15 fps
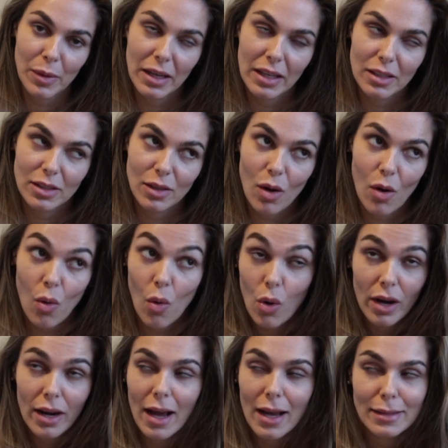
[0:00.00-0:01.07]
bit
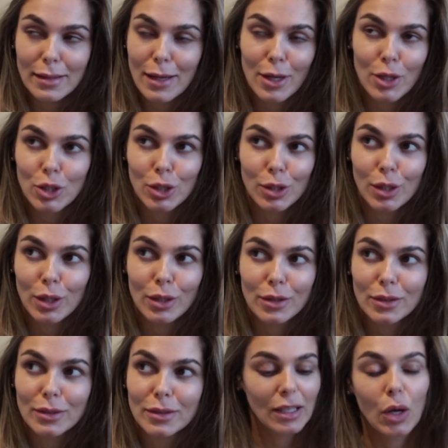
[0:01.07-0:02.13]
organizational
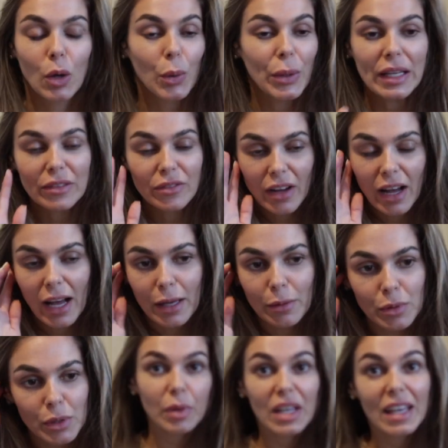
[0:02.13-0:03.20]
queen
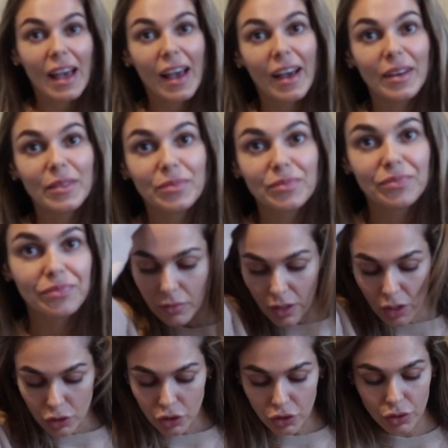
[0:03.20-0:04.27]
vibes, but yeah,
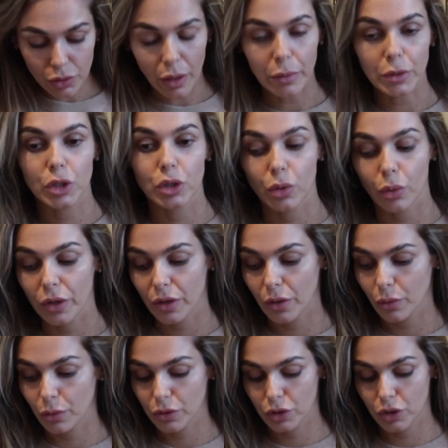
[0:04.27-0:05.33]
just thought I would show you
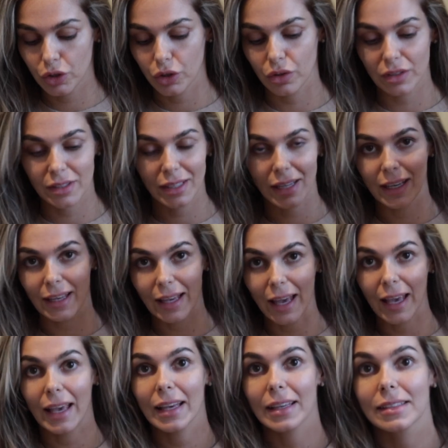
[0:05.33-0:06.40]
those just in
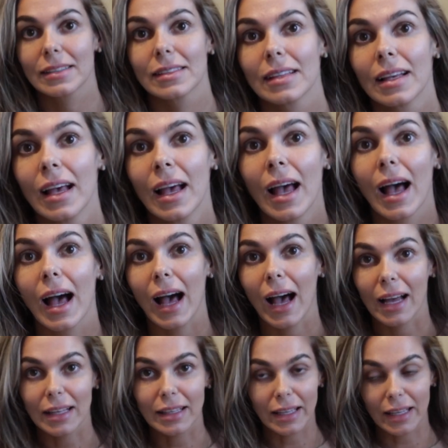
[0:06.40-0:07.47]
case.
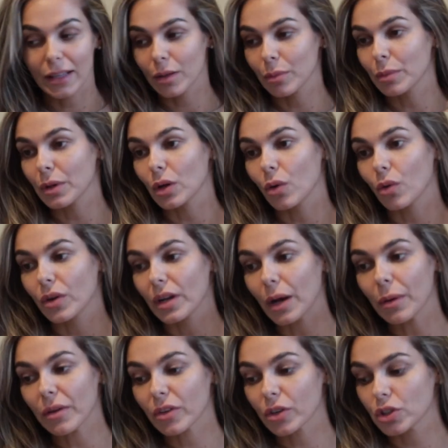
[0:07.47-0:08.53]
I'll link them below.
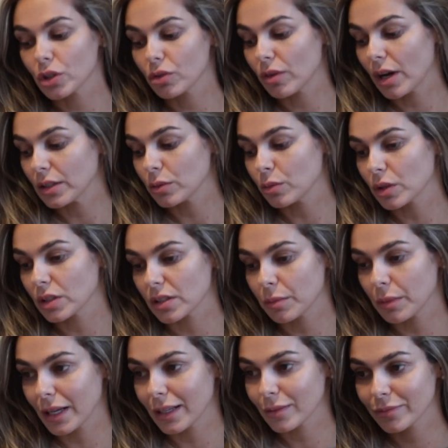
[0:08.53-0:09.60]
Now I've got two random ones.
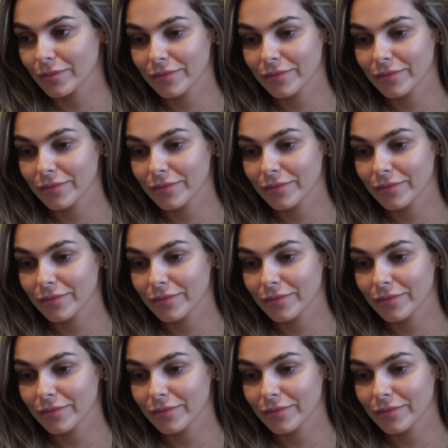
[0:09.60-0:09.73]
I'm like,